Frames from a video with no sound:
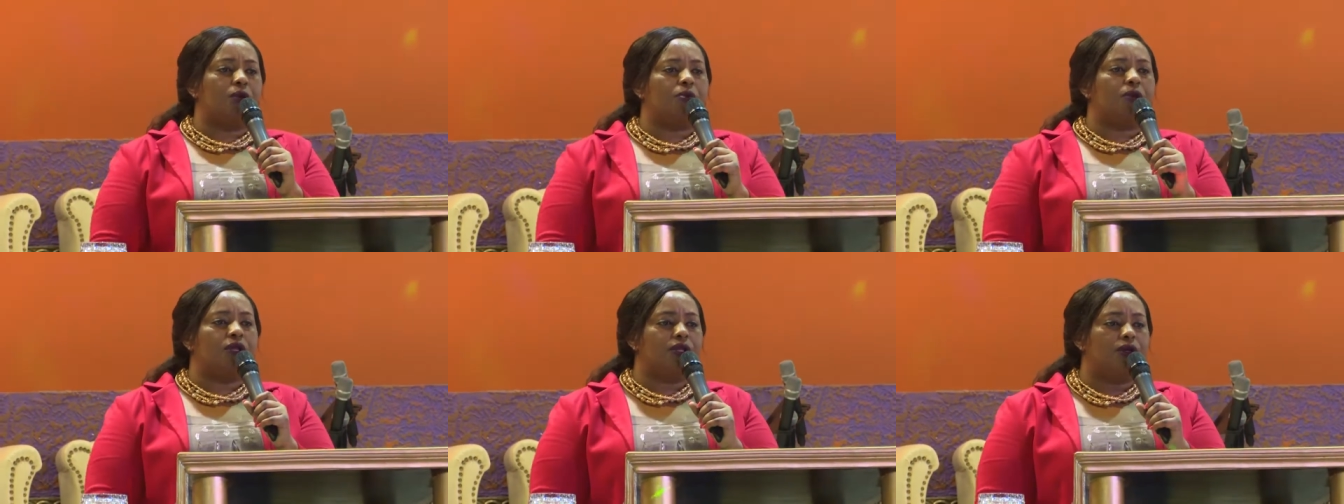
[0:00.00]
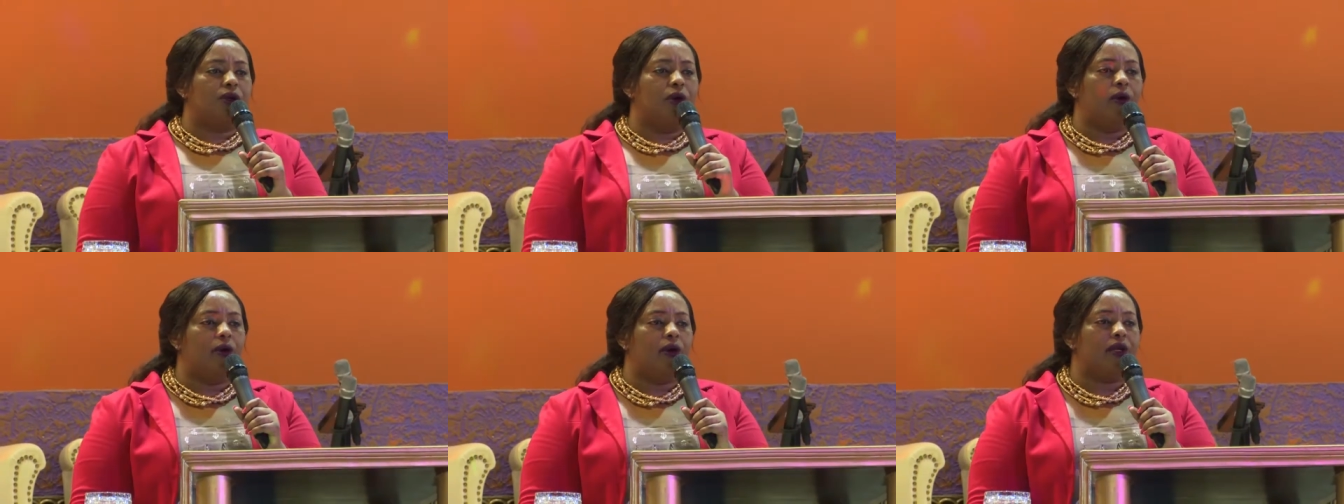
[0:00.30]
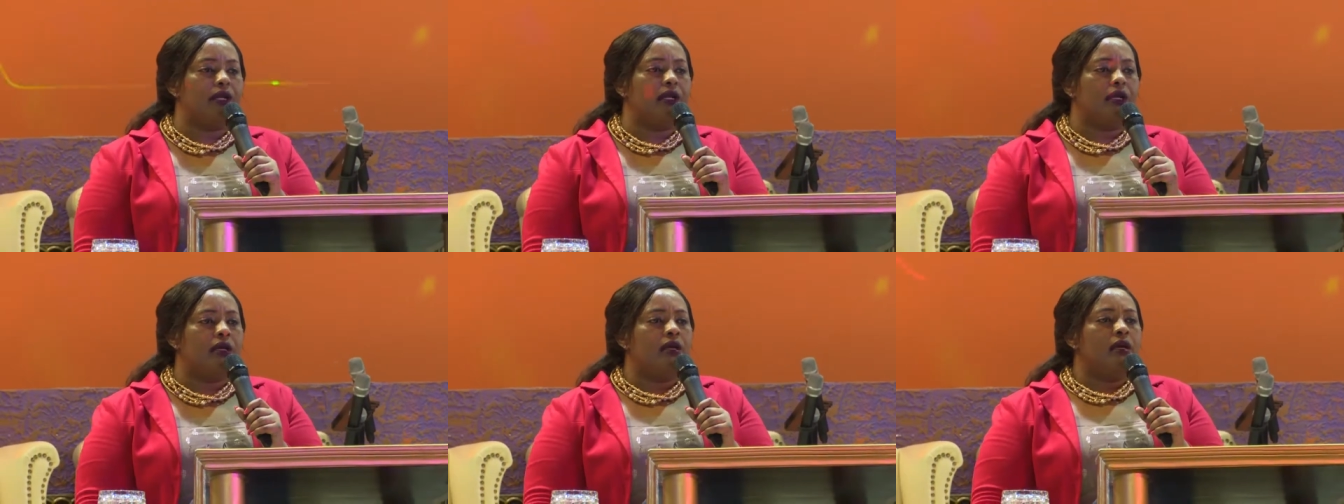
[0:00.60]
with God.
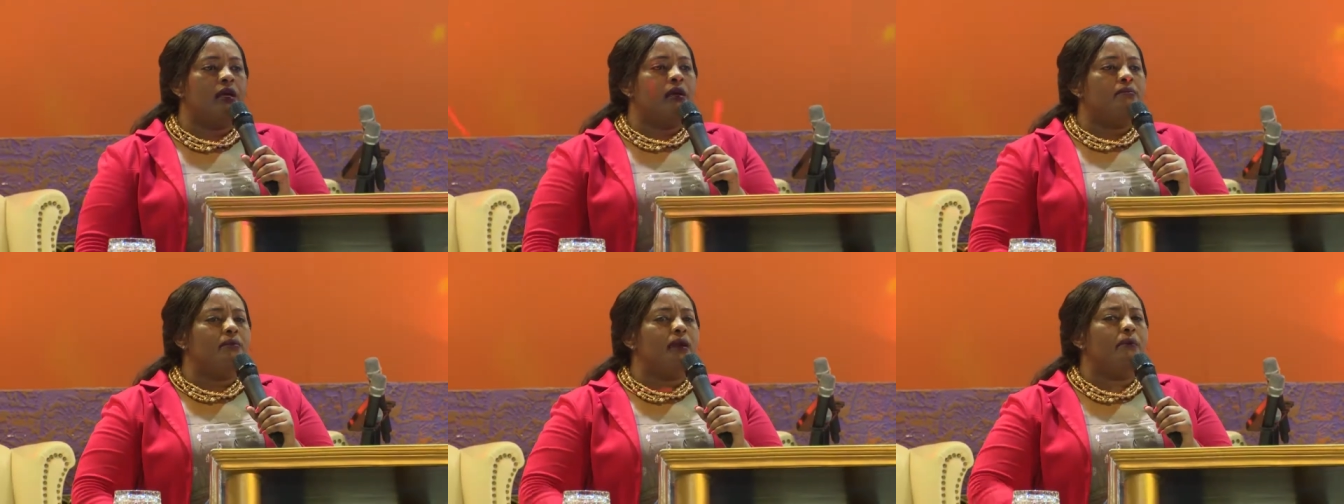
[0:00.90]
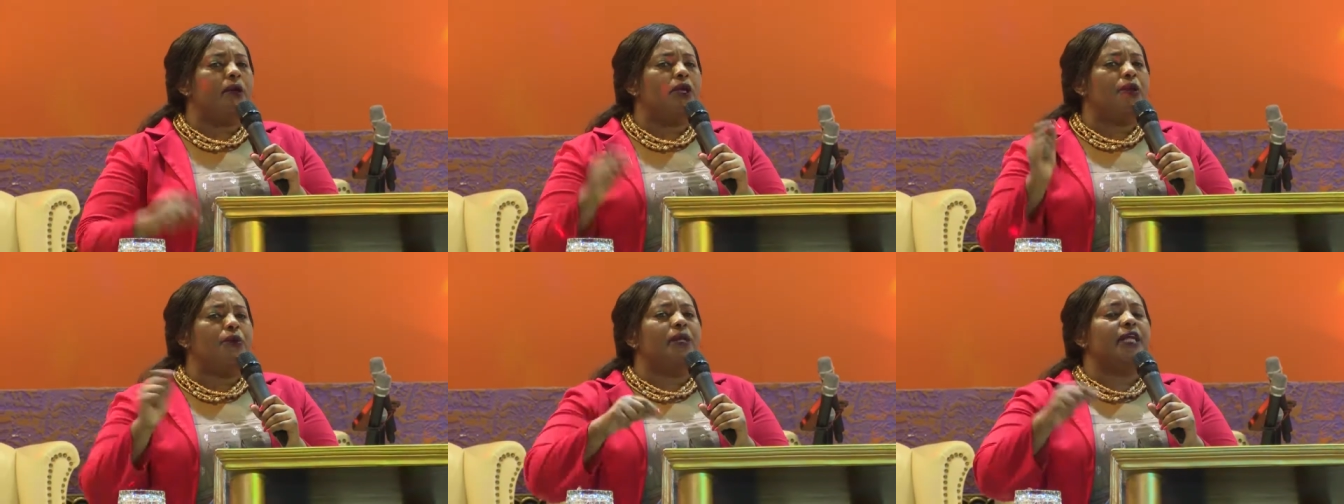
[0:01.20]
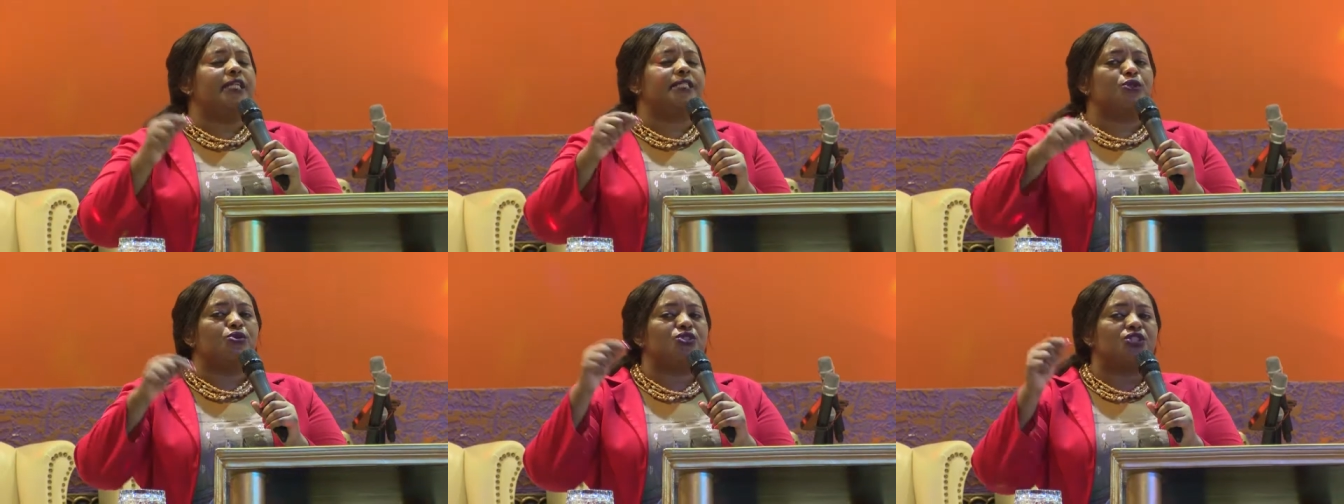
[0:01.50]
Maybe you
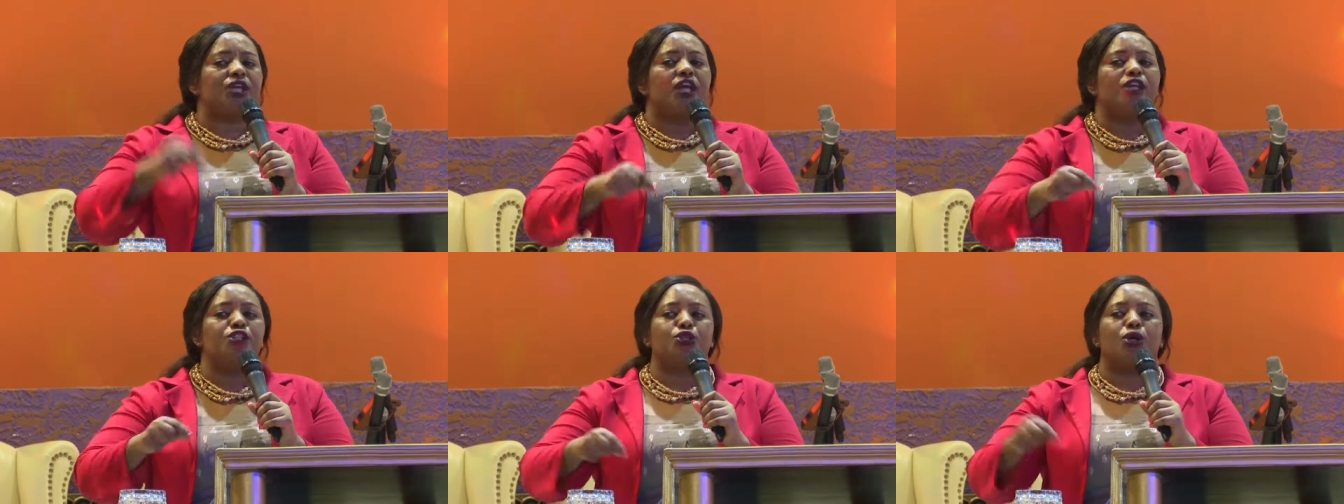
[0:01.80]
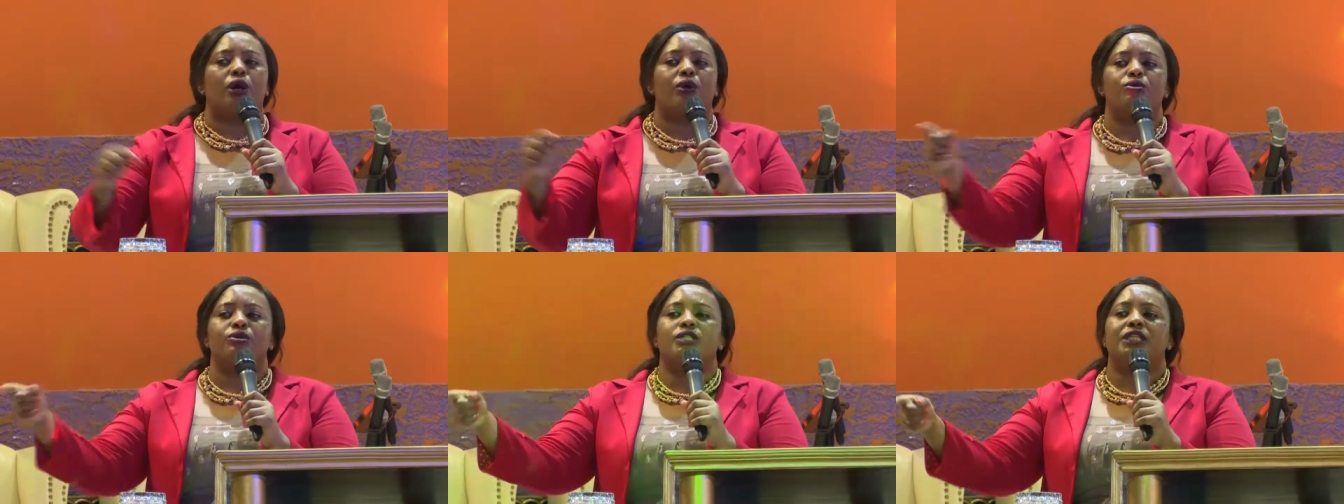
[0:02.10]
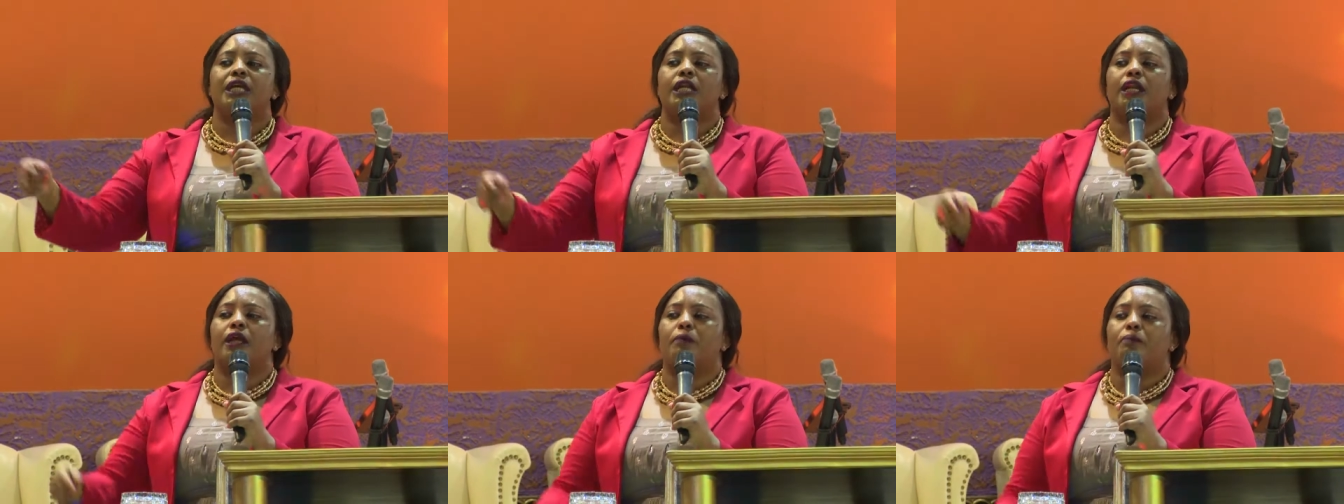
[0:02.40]
need to change your
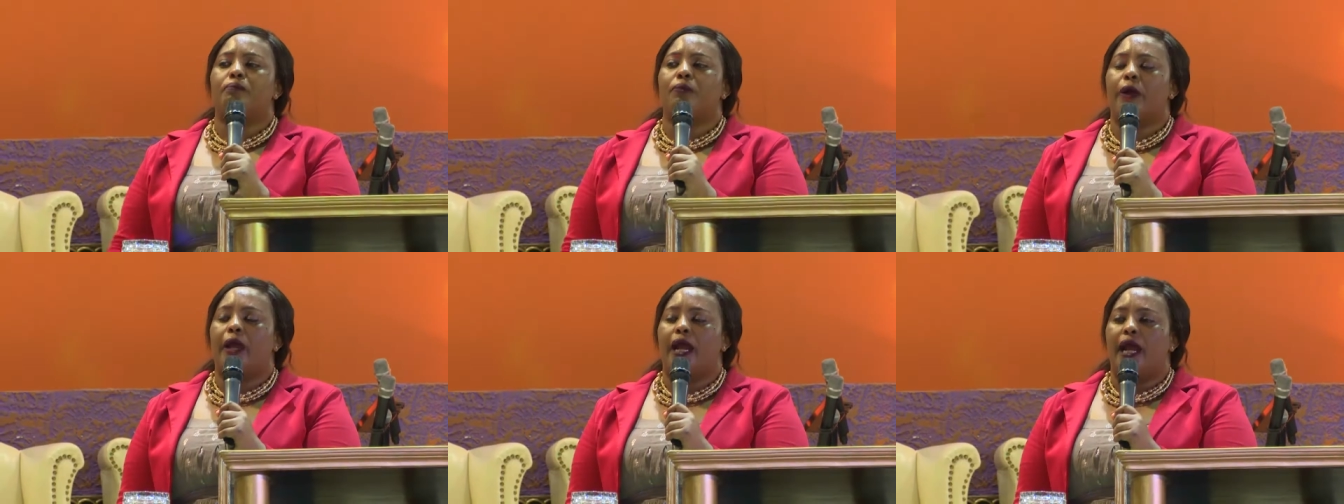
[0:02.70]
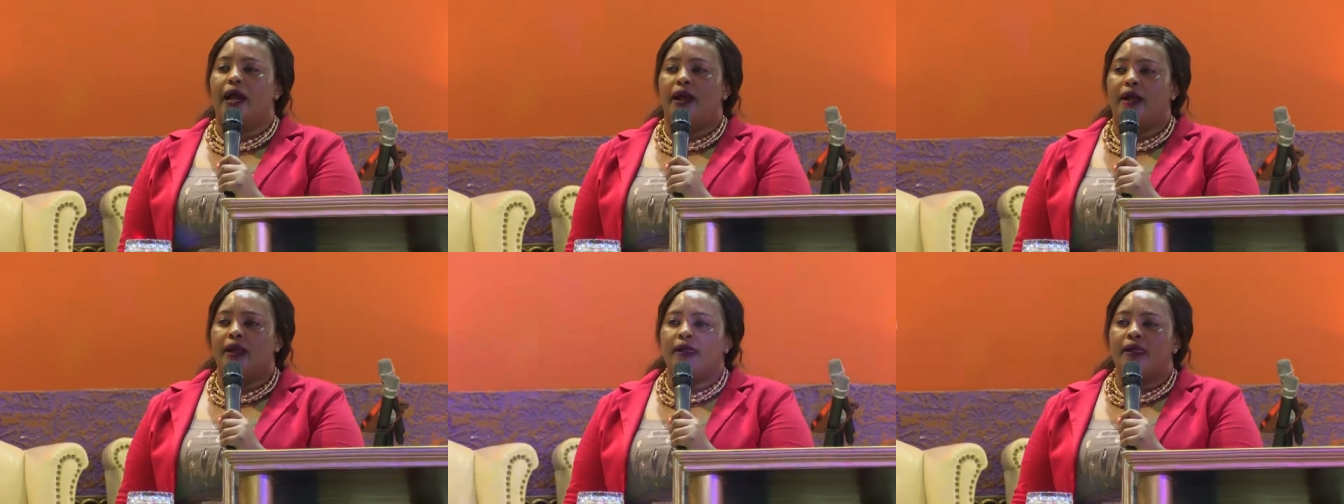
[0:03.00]
routine in prayer.